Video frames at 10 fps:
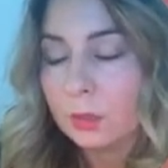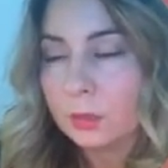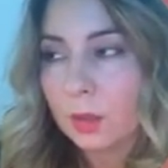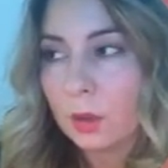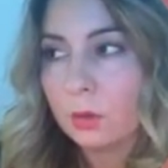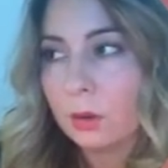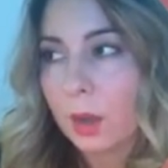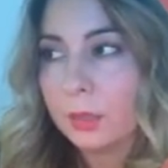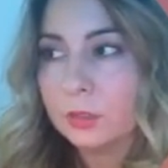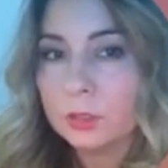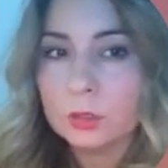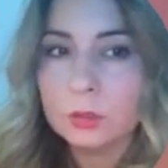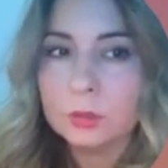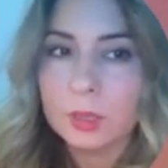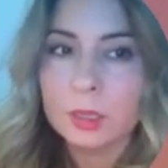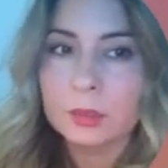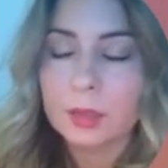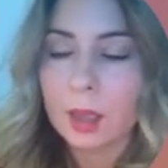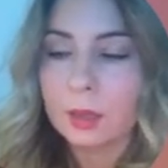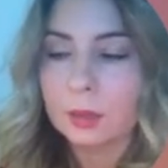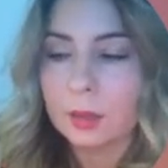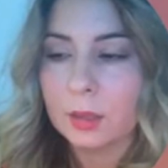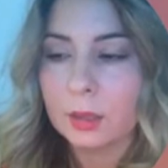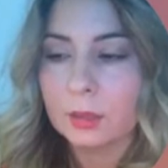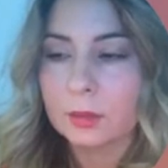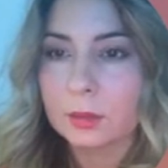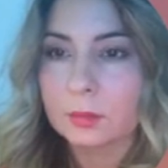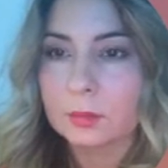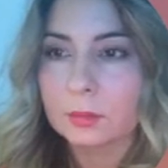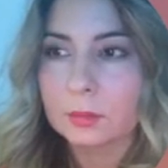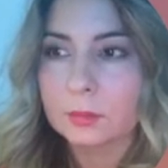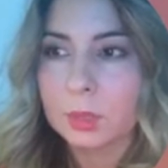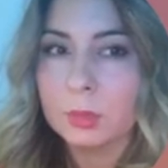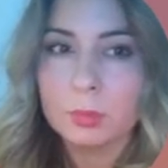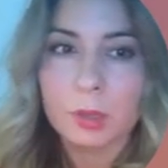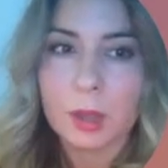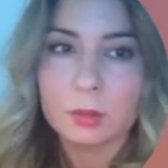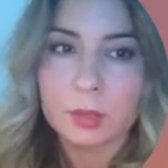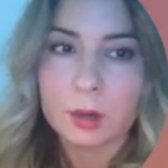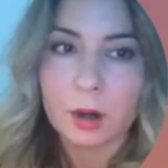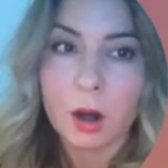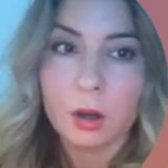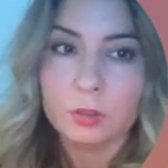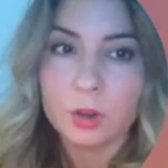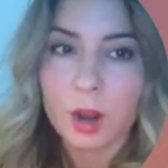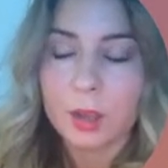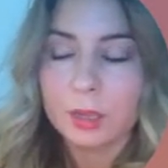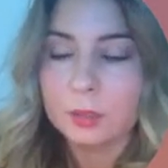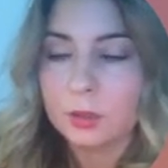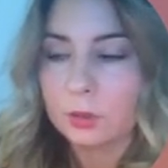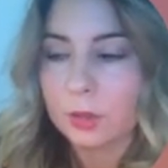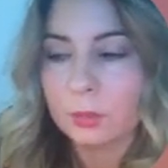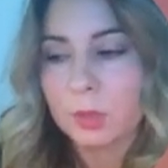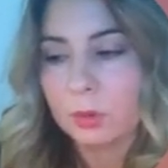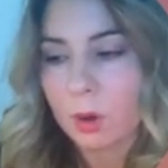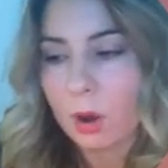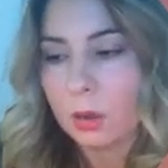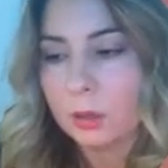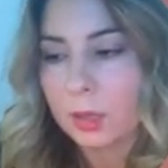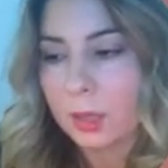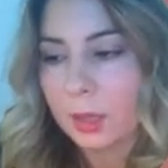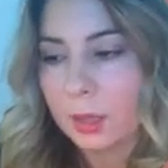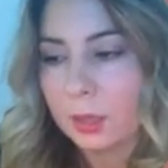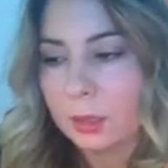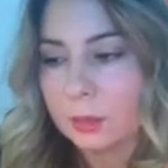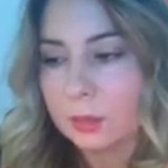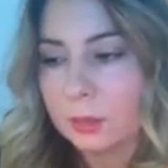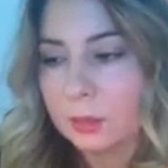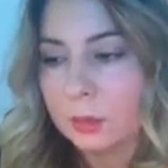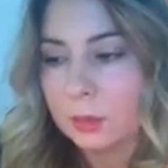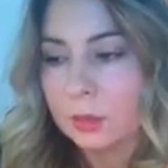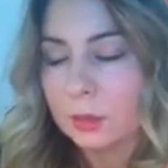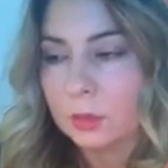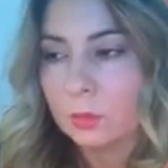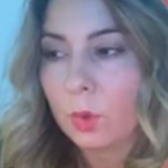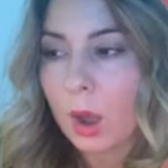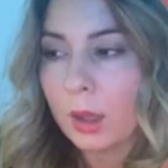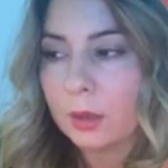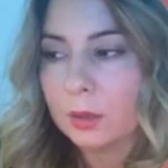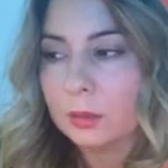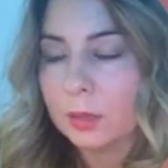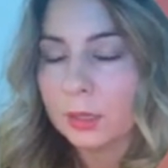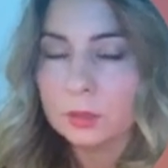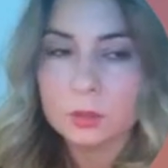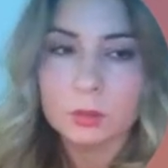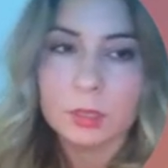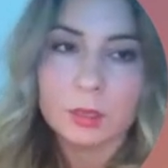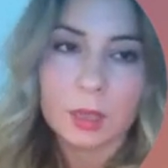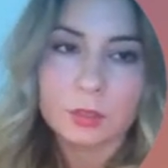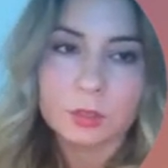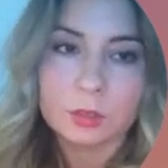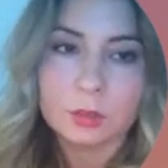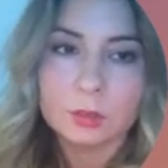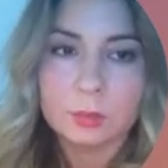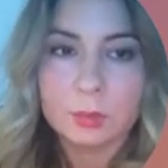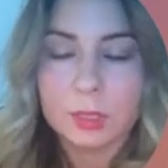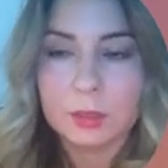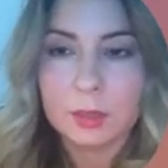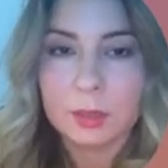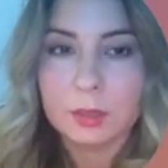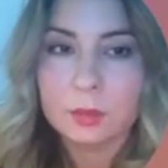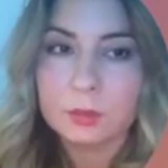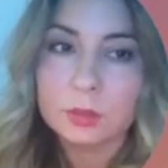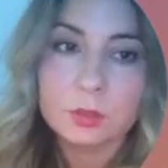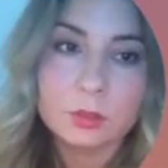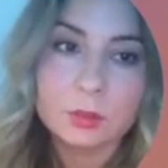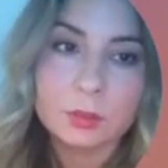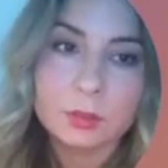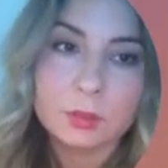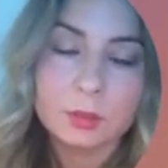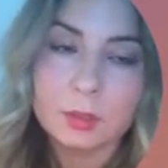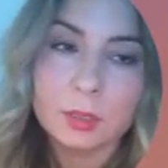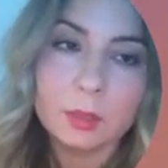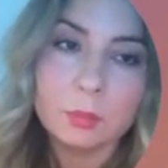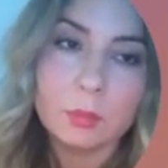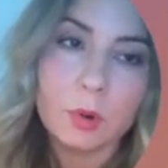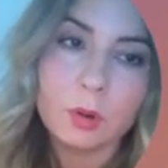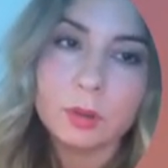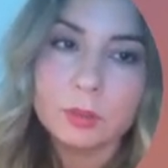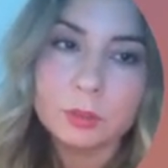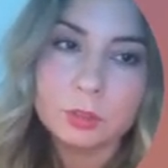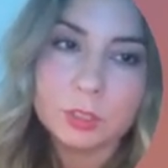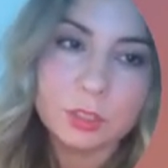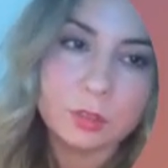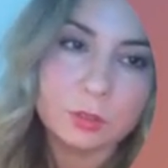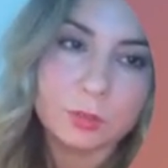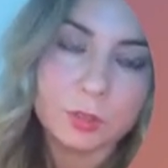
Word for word: So I do think that, like, people out there are trying, don't get me wrong. And, while like doing lectures of being like just eat more nutritious